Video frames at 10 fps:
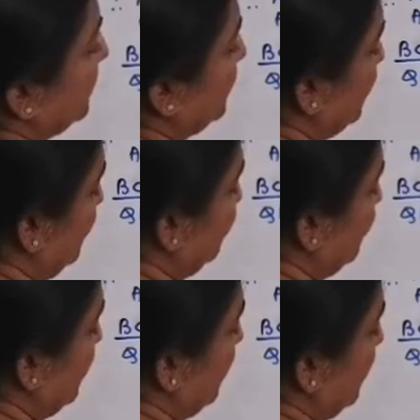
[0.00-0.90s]
root of
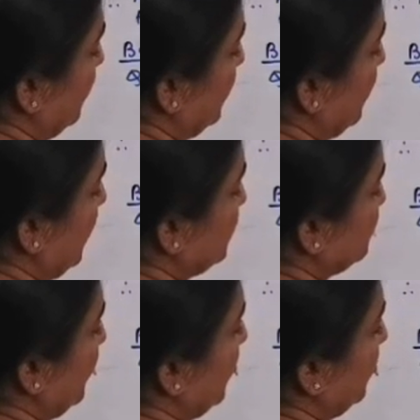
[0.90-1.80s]
K
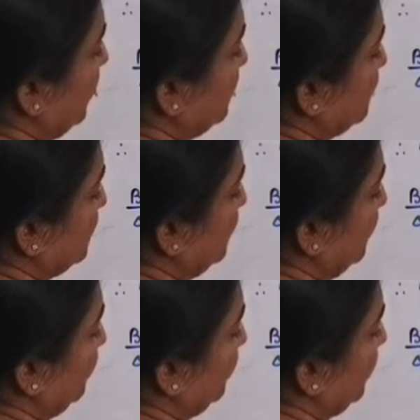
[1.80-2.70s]
square into